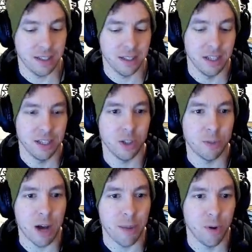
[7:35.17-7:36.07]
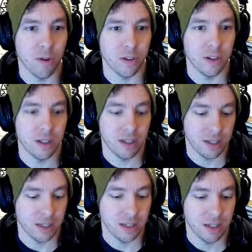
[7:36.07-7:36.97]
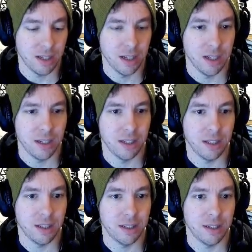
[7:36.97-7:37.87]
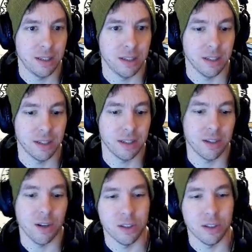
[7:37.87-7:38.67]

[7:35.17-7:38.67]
So let's pop over to the call to